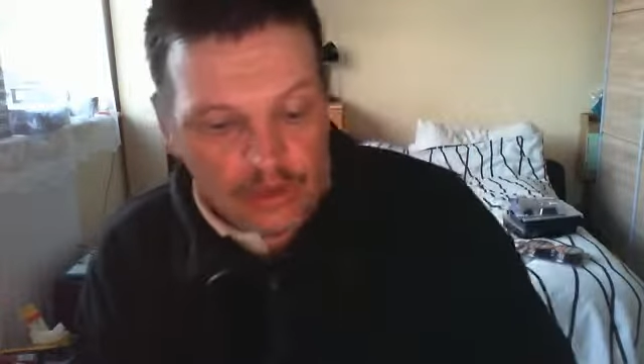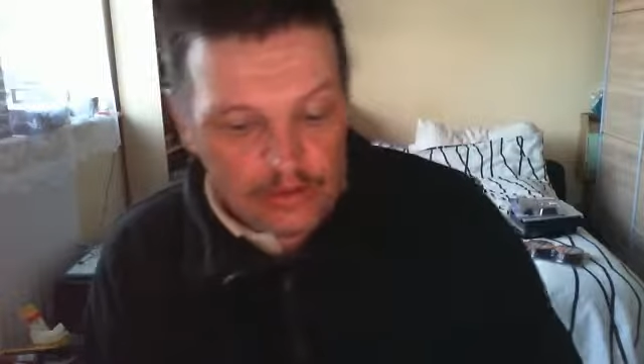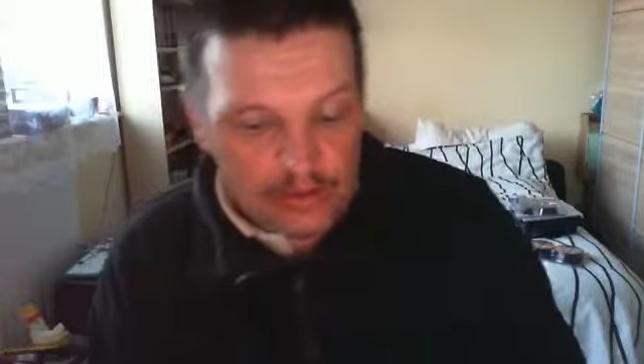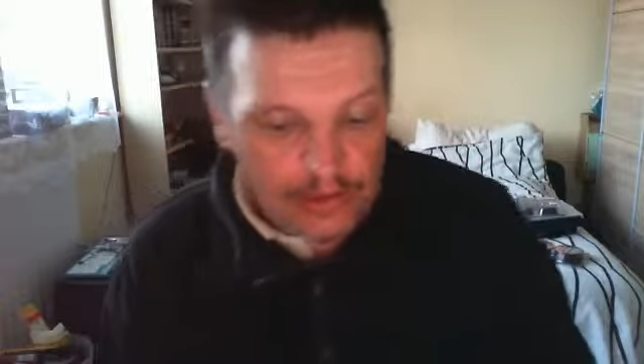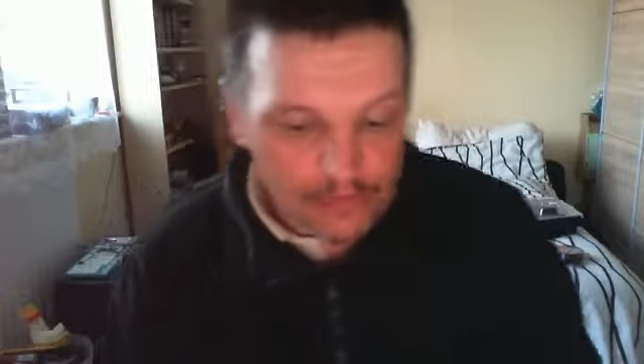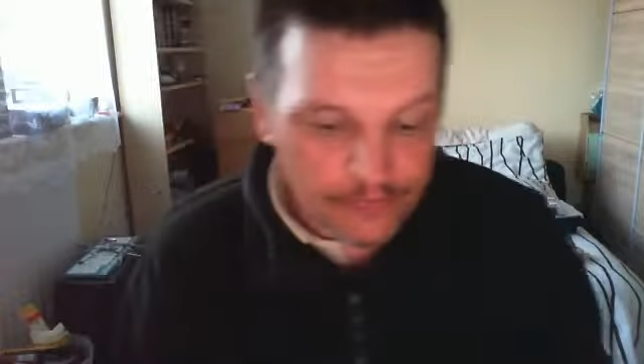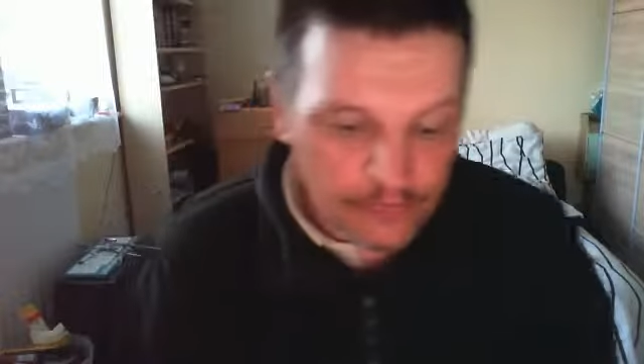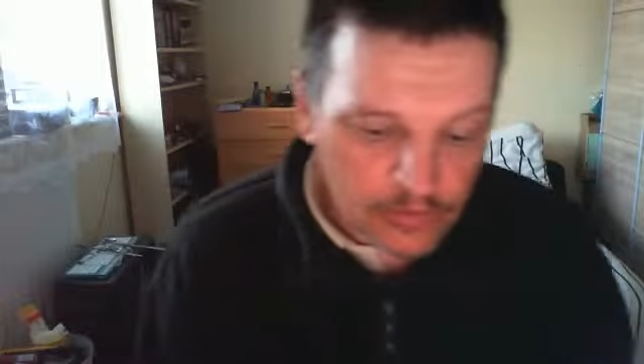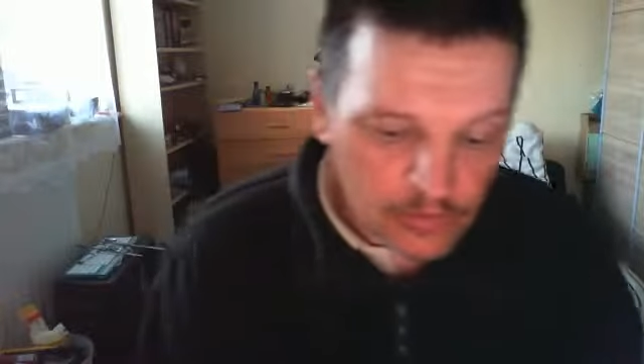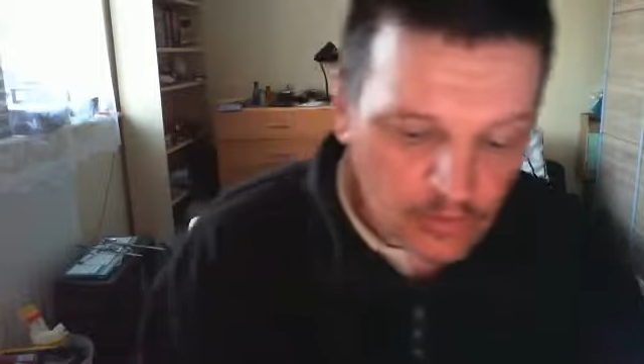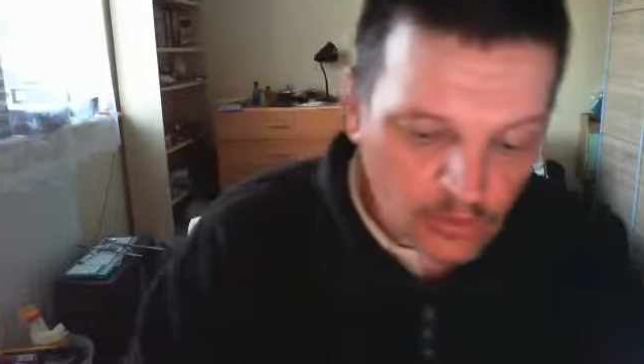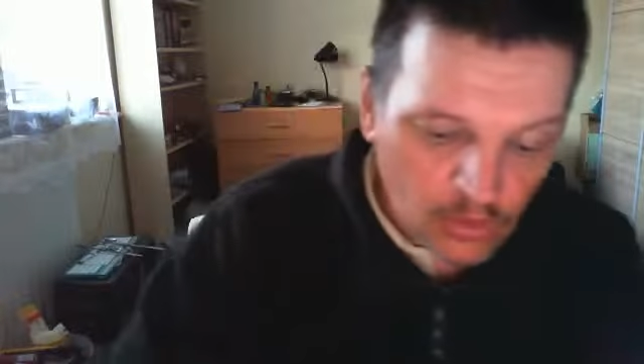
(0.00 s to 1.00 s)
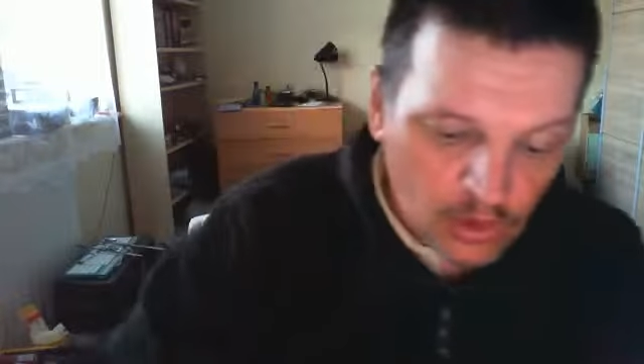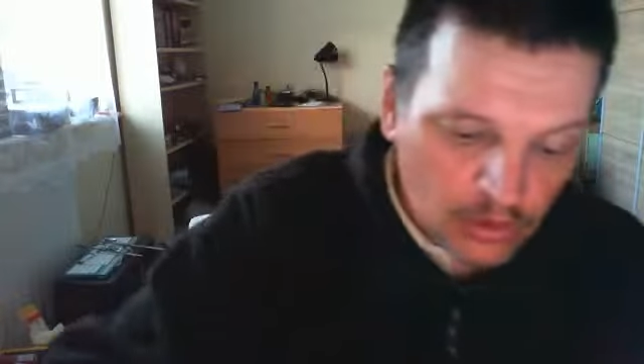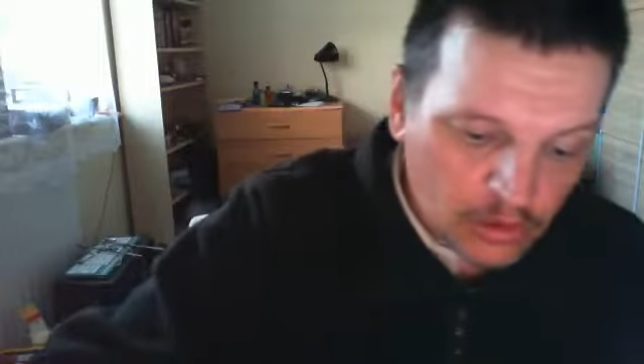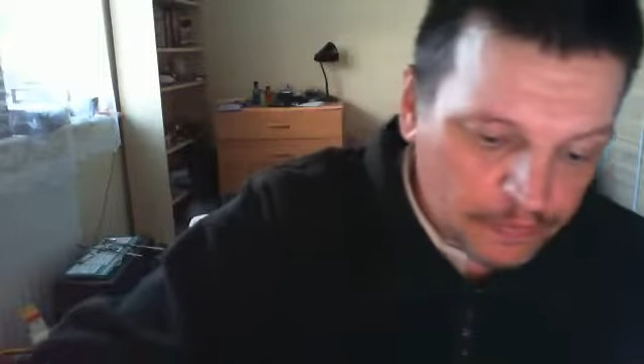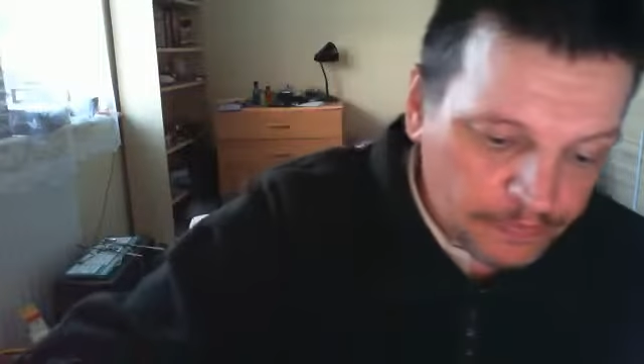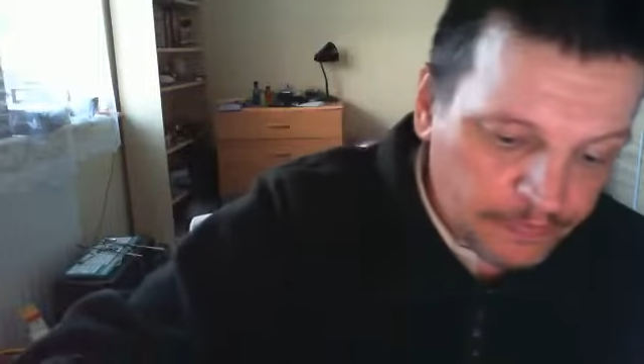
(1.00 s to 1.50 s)
Now
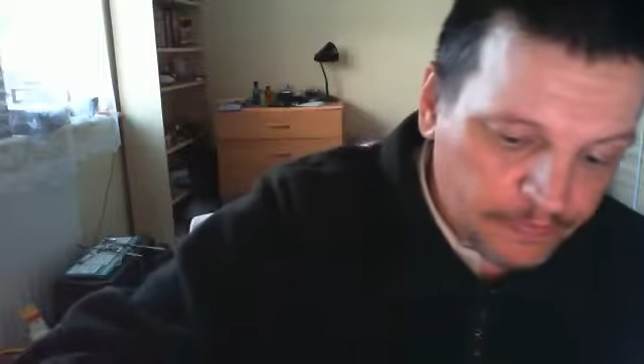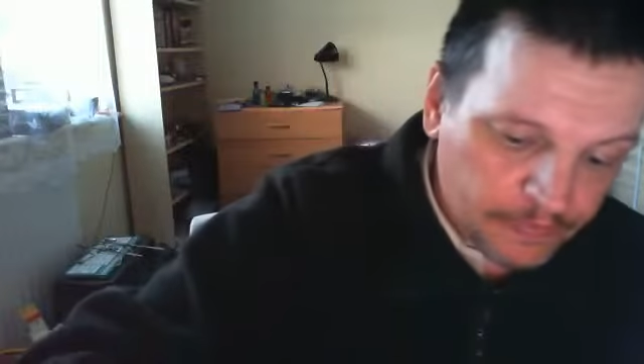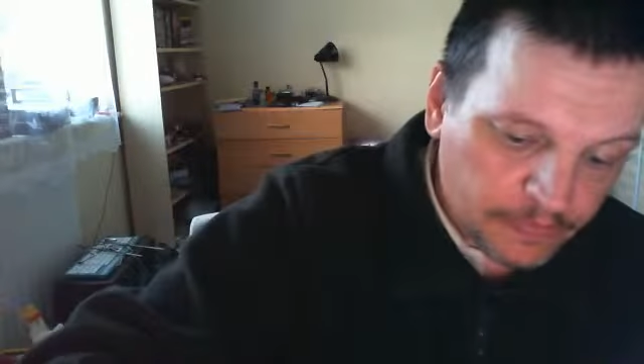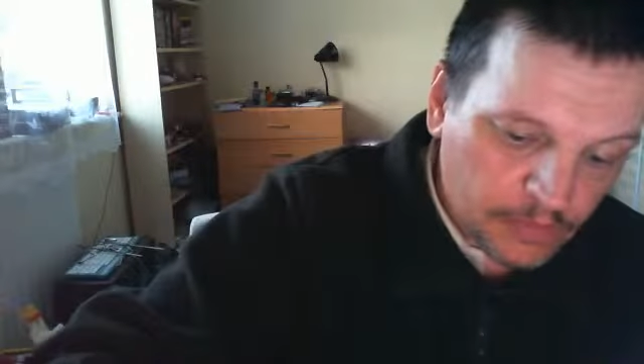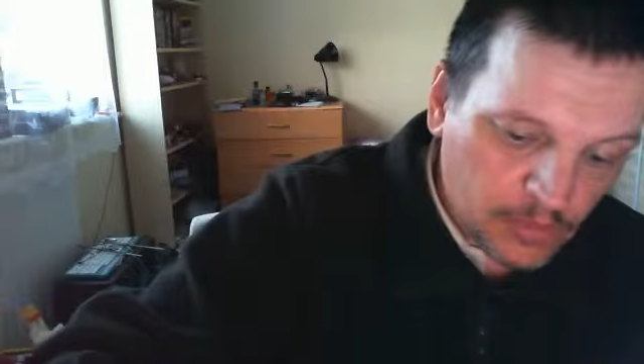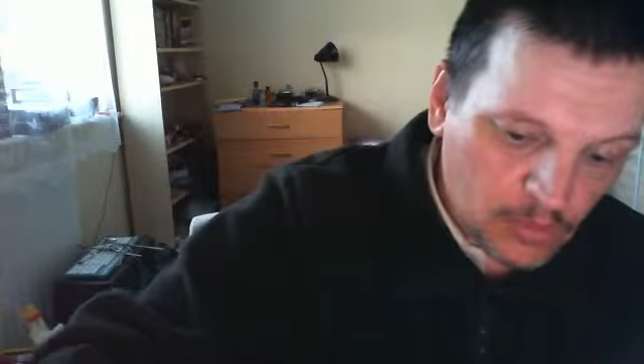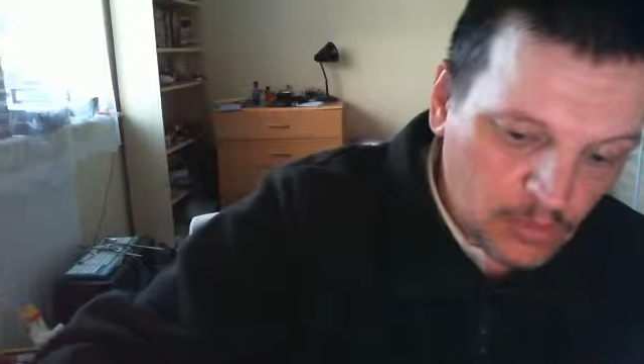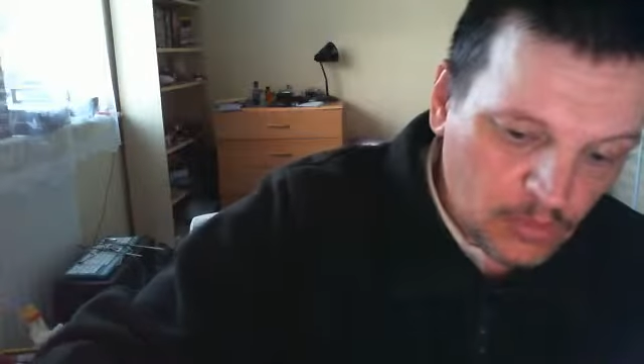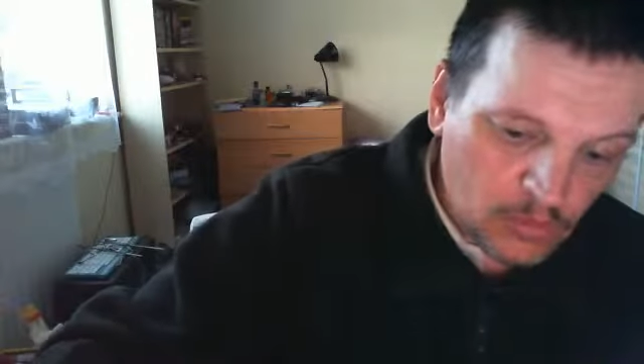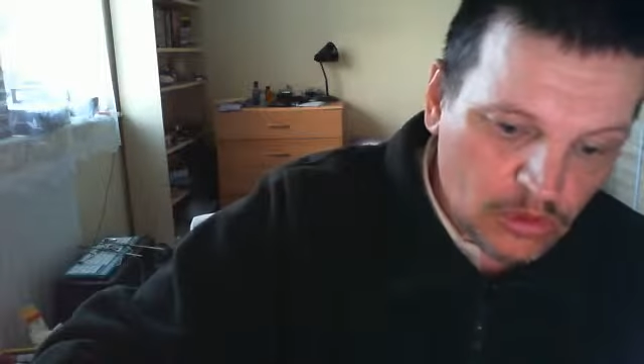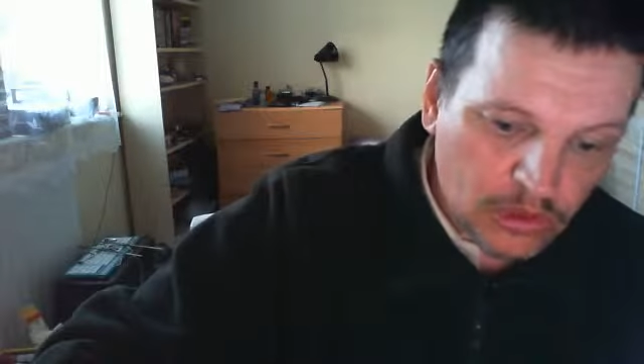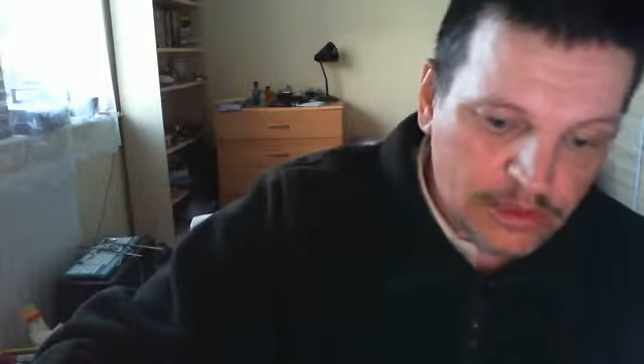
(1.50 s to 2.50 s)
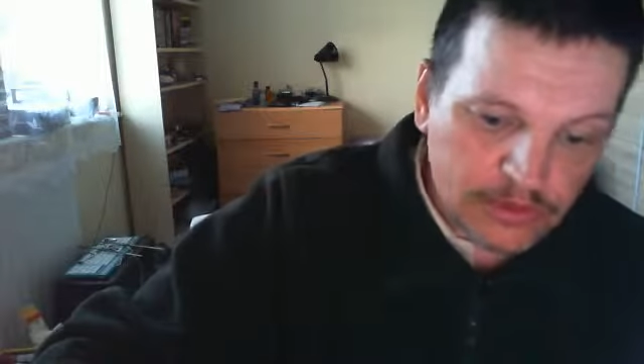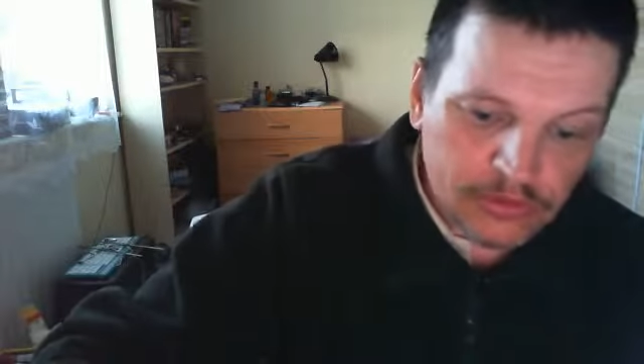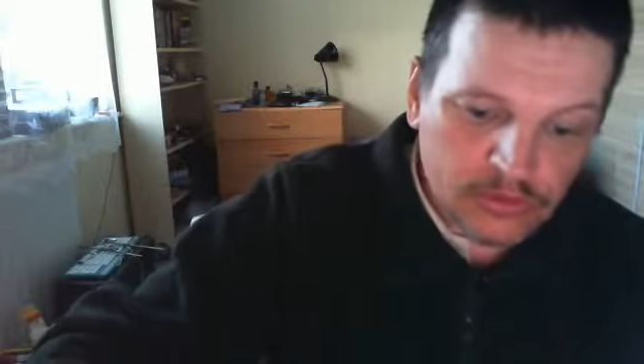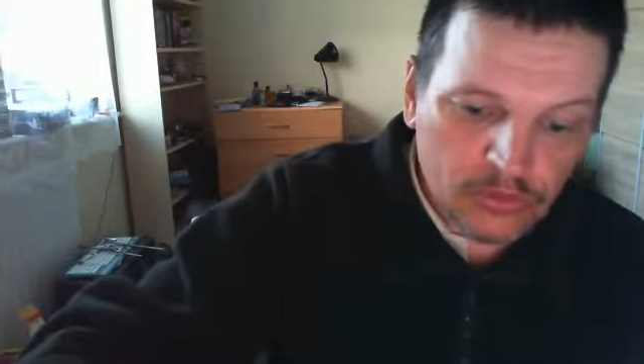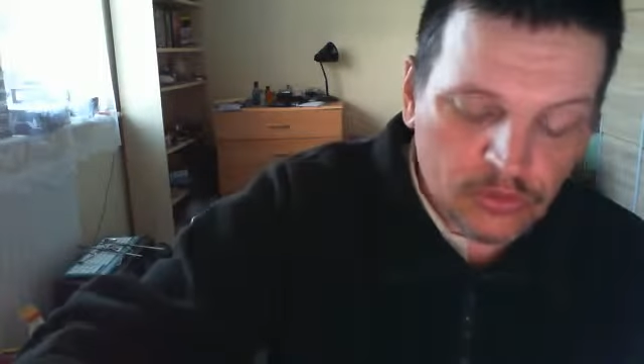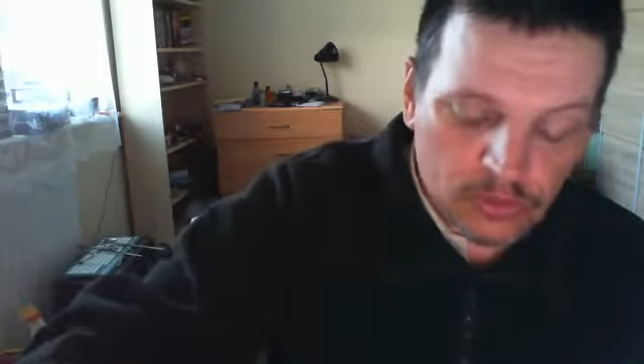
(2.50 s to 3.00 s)
what I'm going to
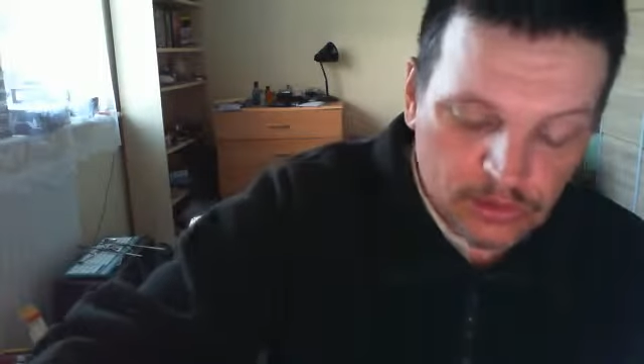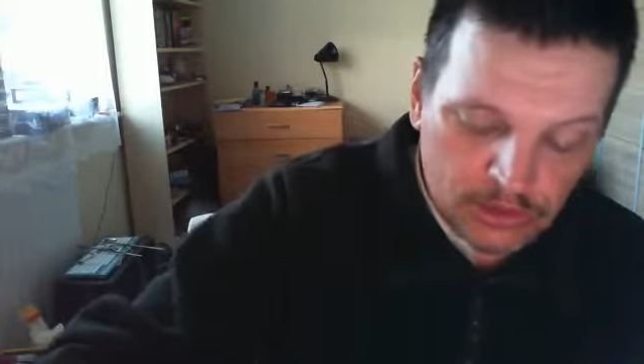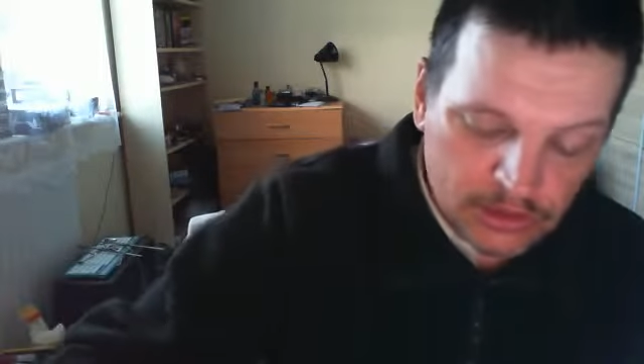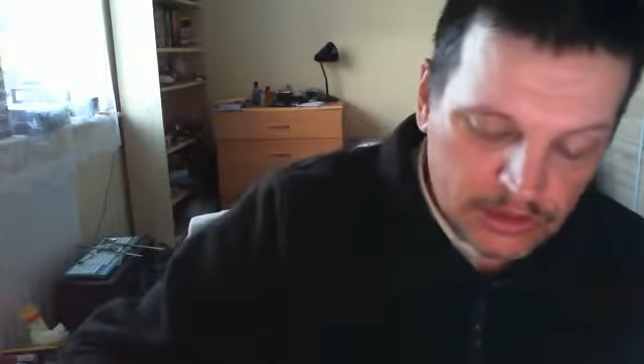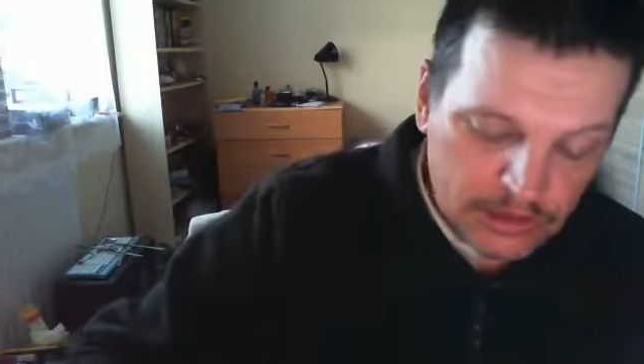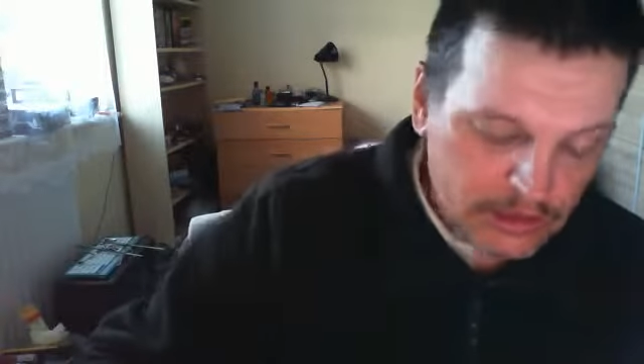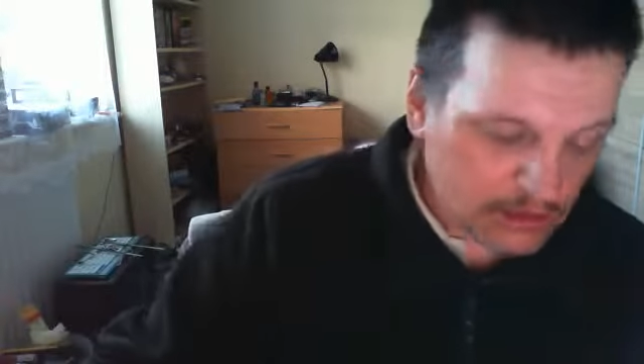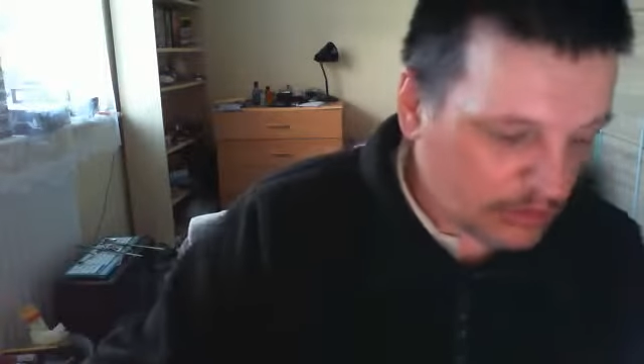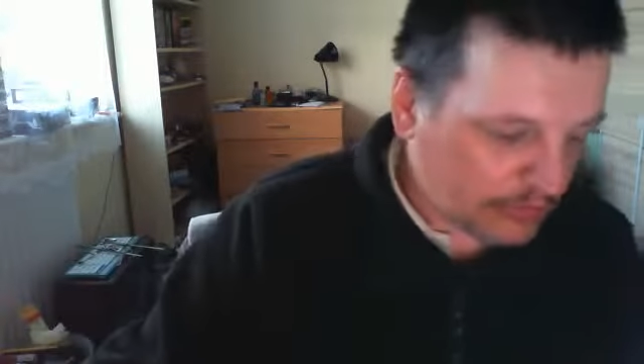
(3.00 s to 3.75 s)
do is,